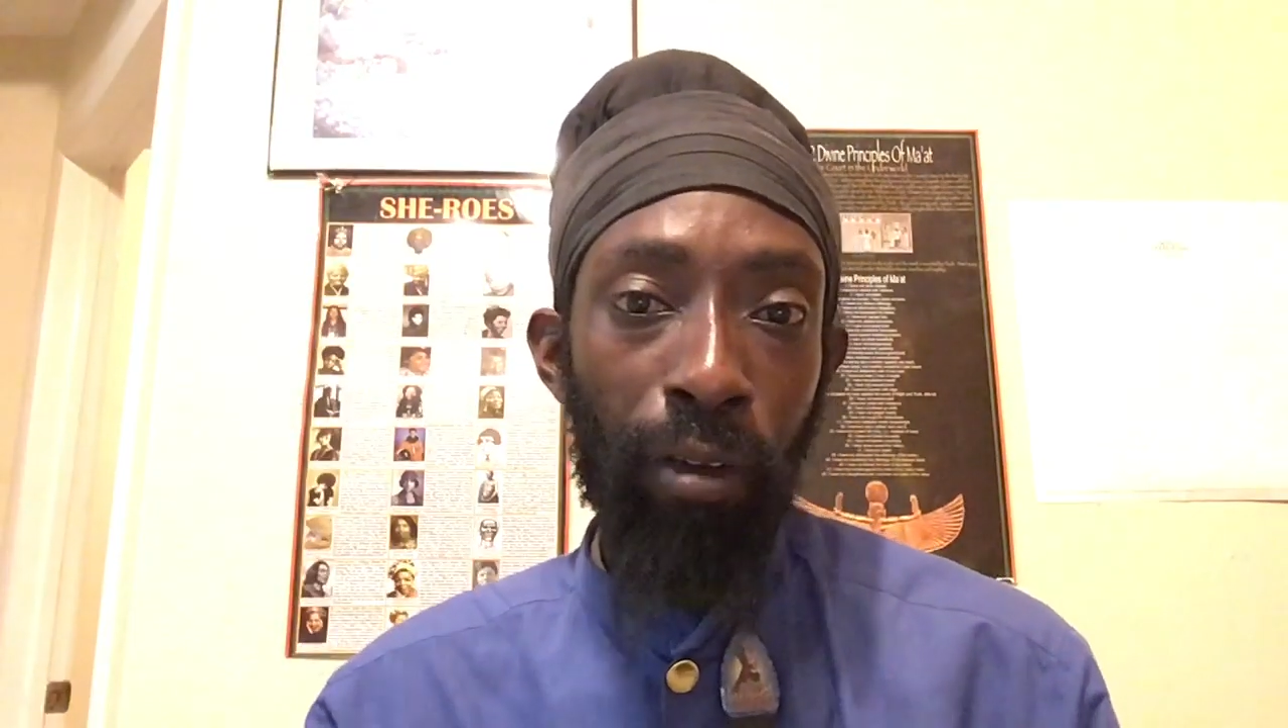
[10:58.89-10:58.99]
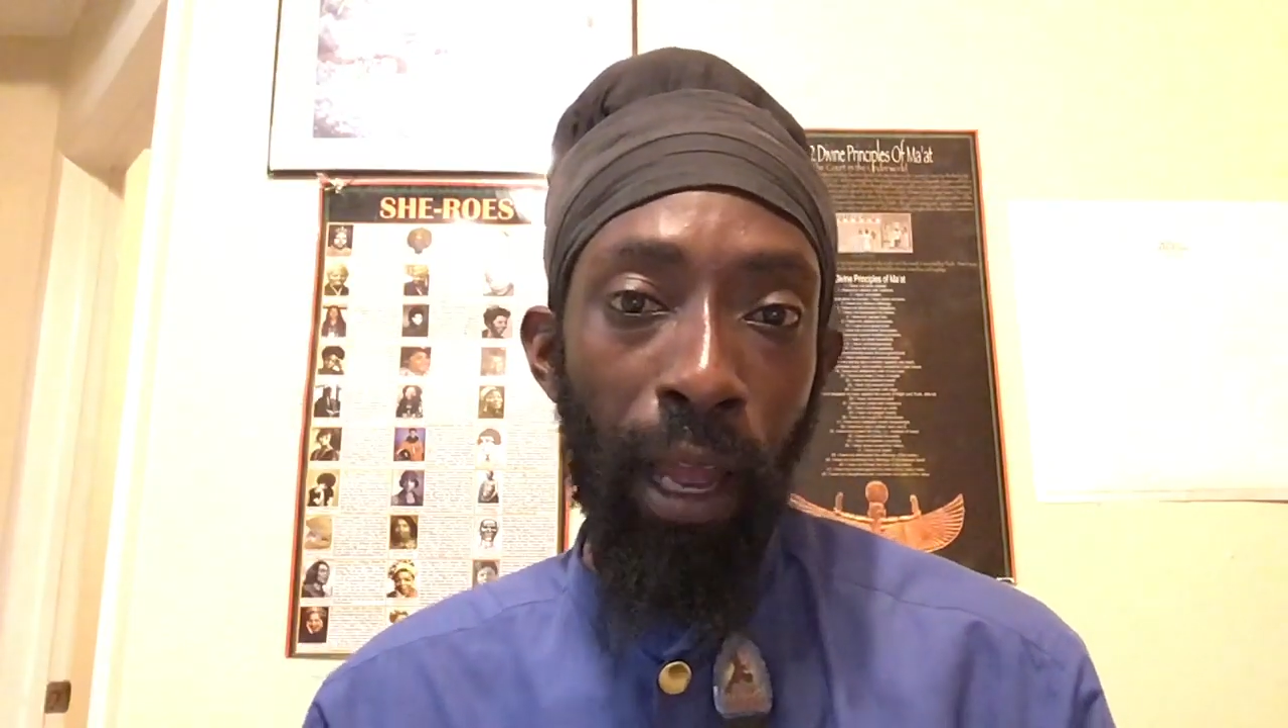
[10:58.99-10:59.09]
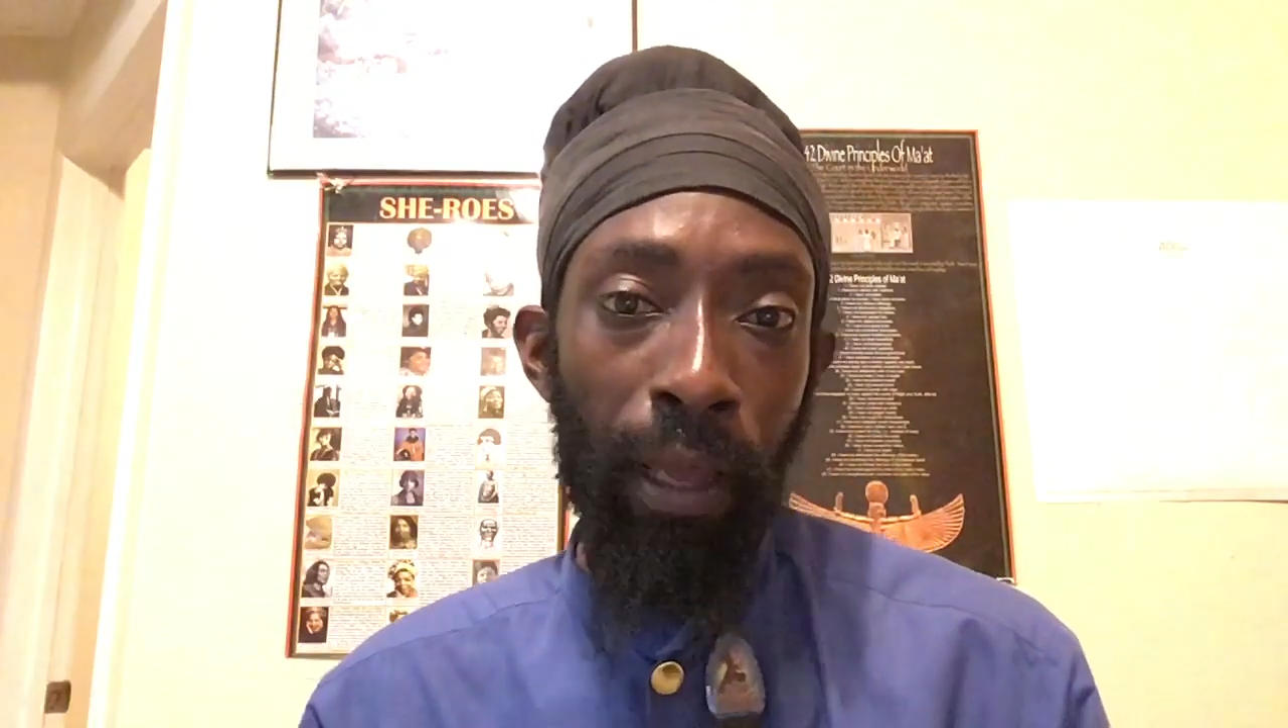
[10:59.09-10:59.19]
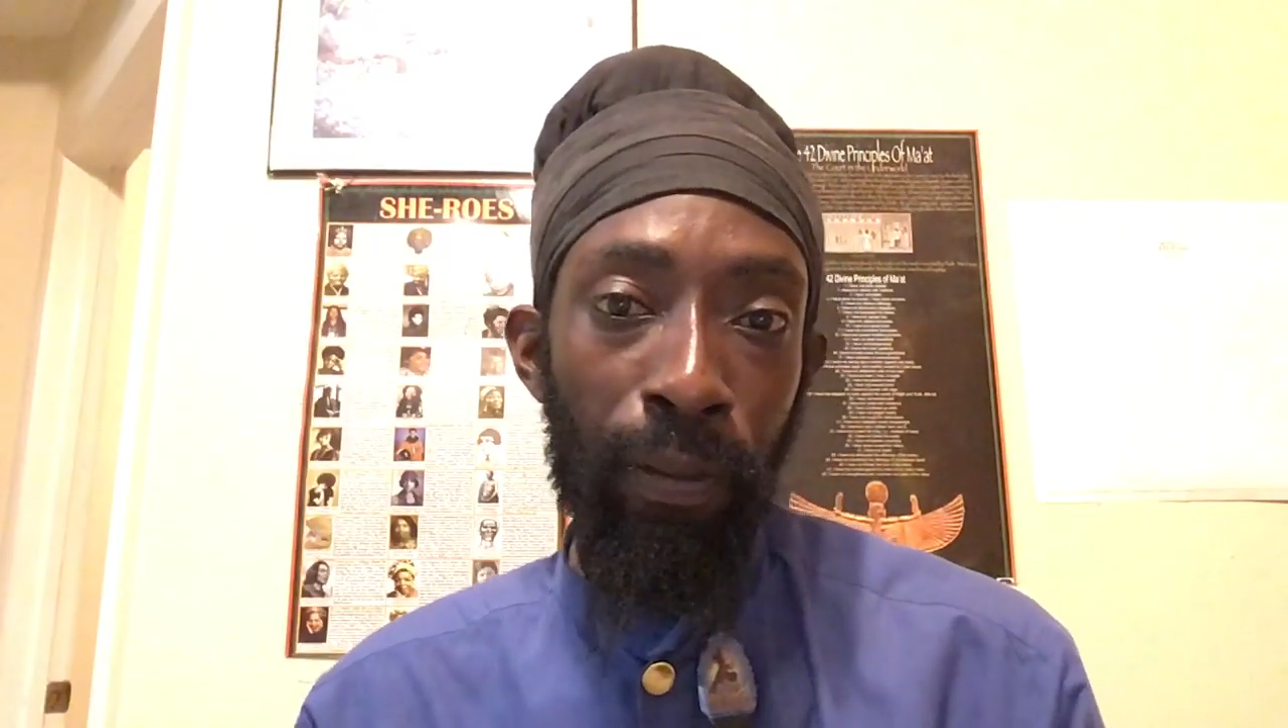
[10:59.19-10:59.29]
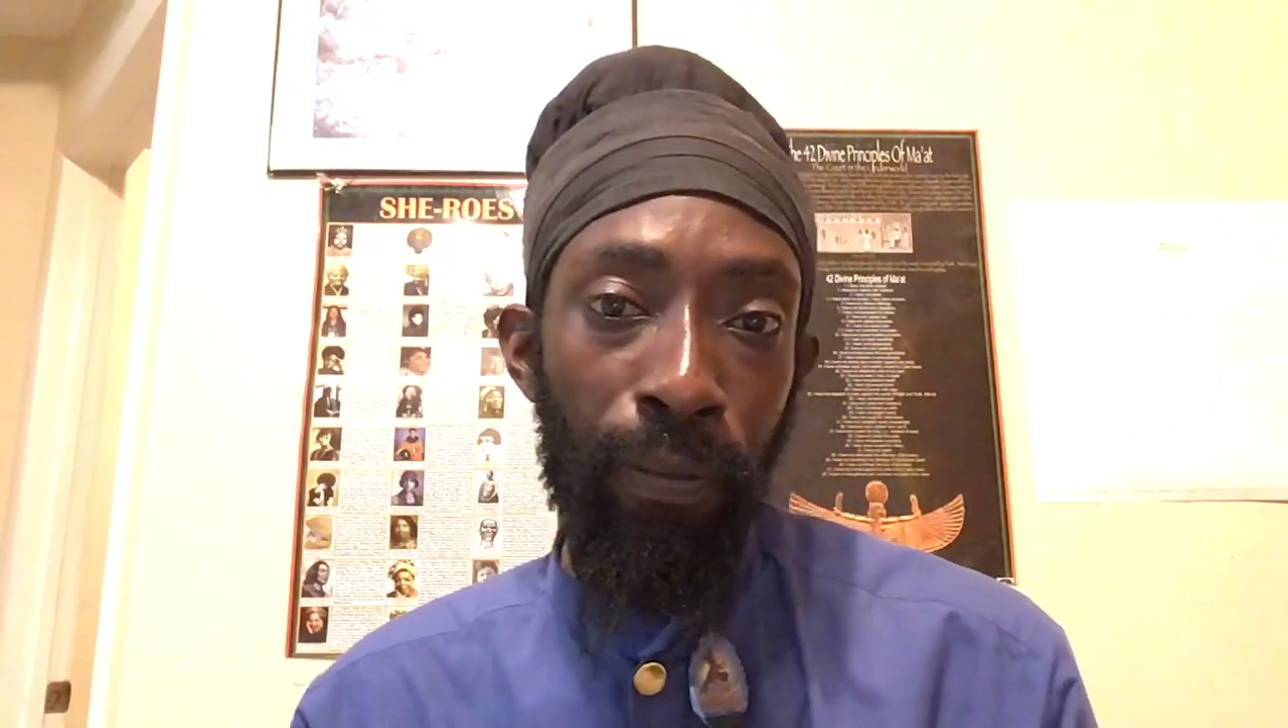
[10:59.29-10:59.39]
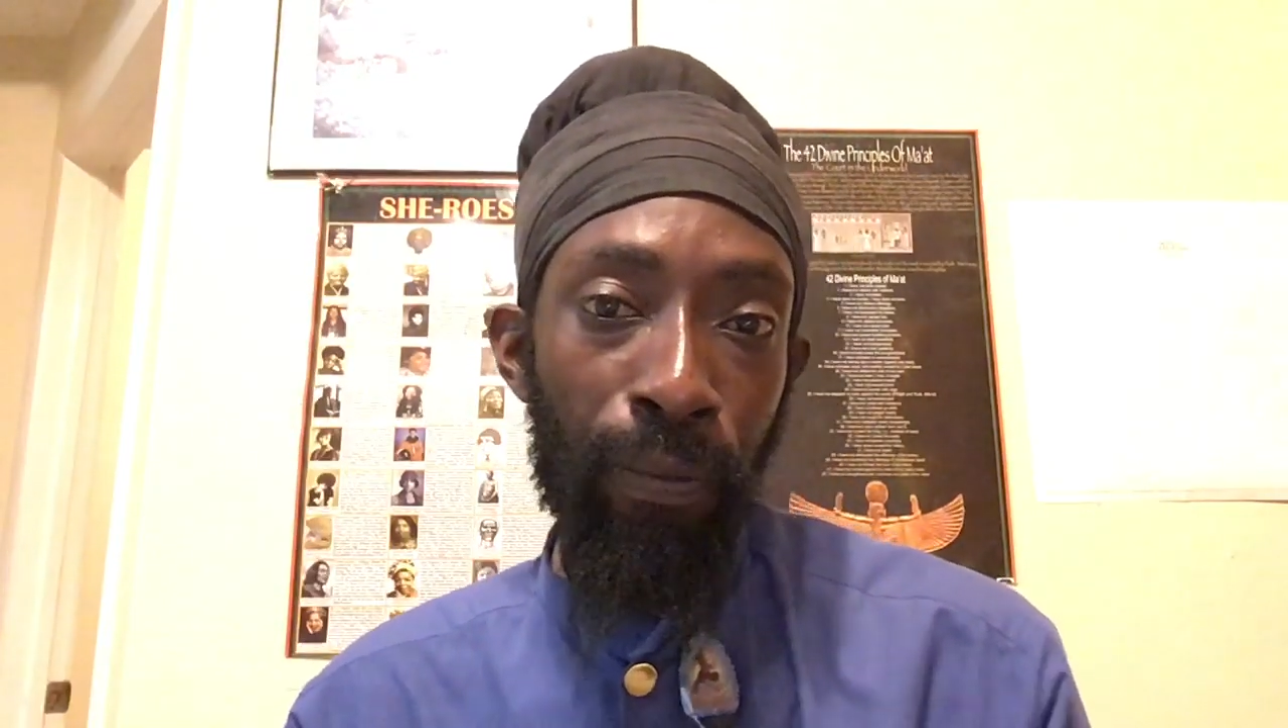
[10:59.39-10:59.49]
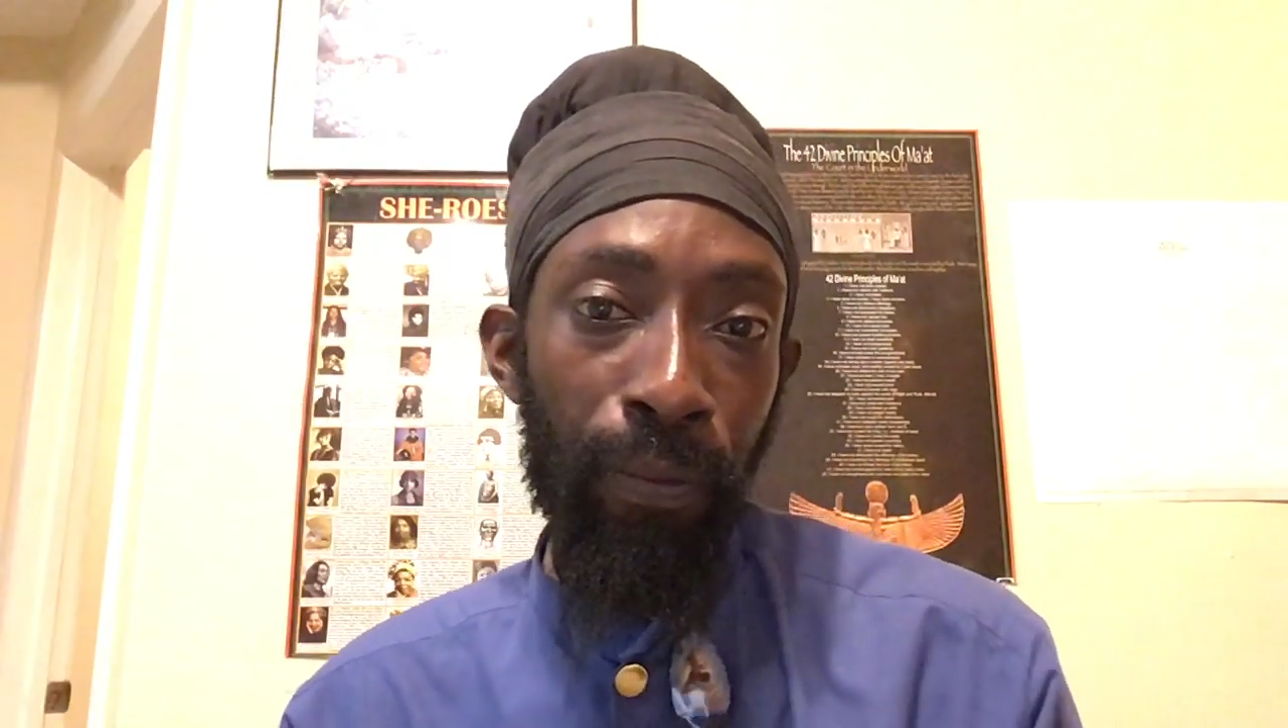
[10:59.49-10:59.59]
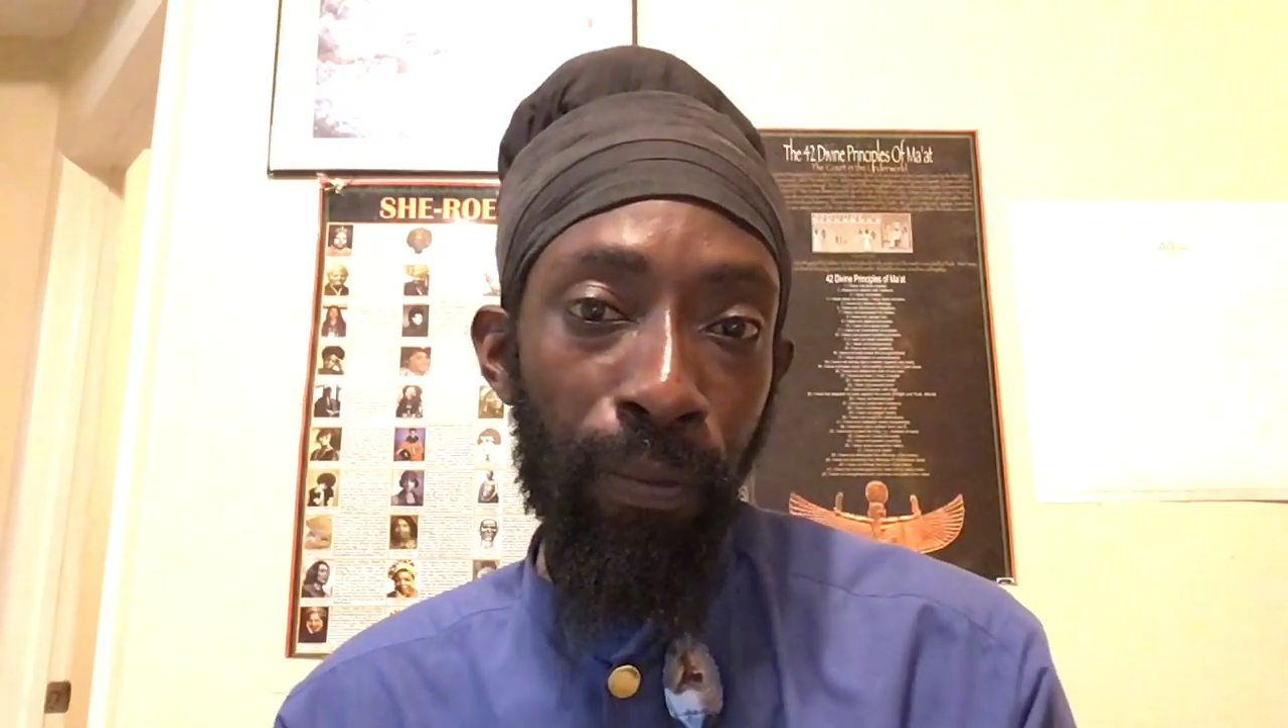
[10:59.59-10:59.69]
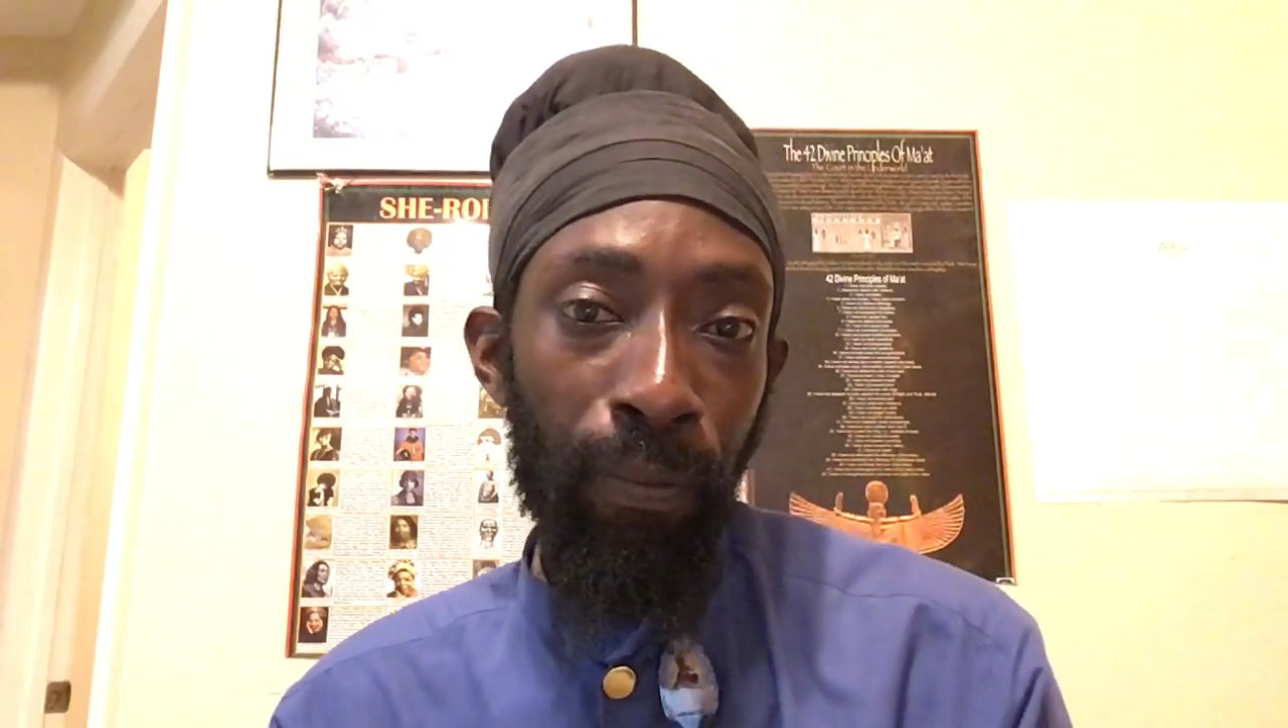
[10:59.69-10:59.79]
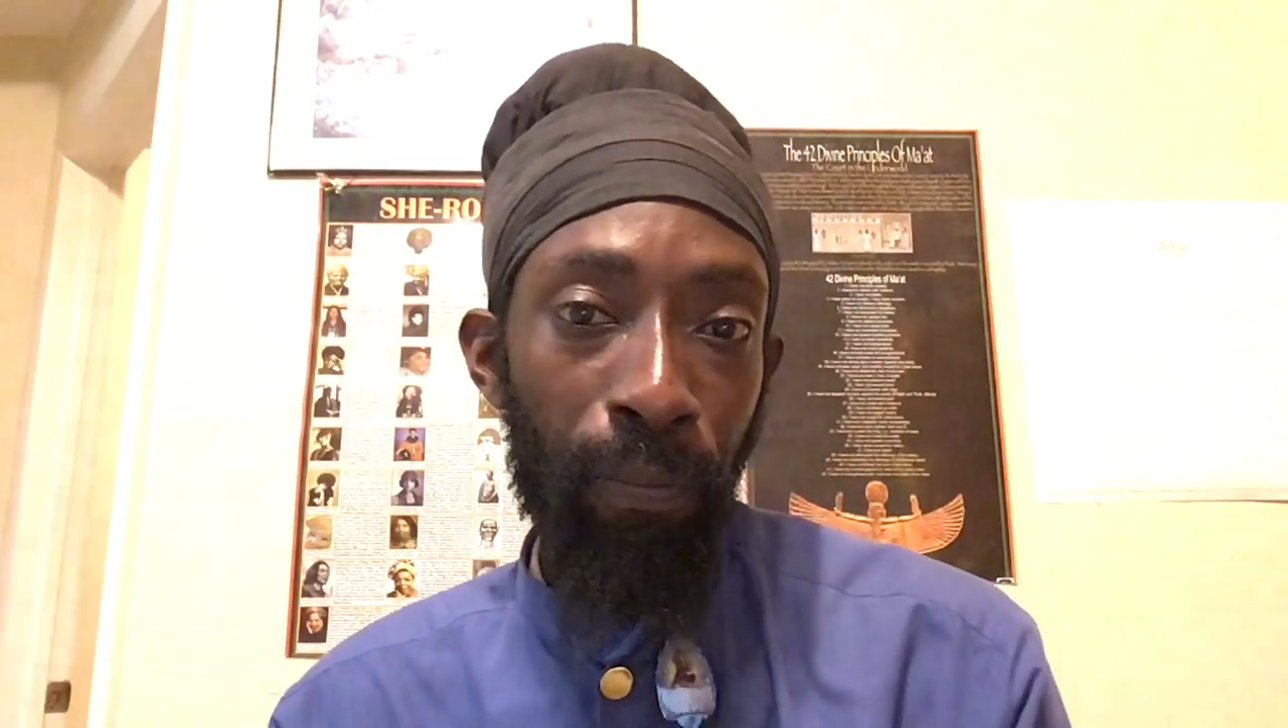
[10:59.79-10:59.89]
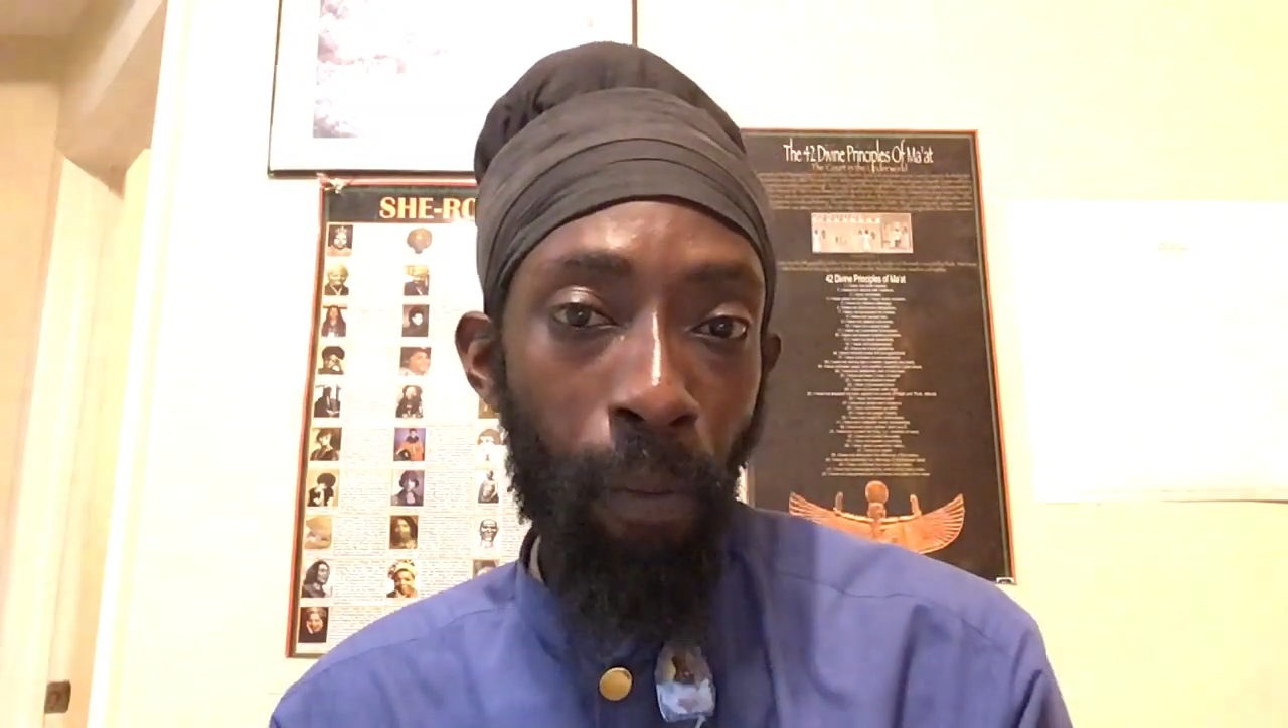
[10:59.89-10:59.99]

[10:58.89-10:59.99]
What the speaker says: Christ,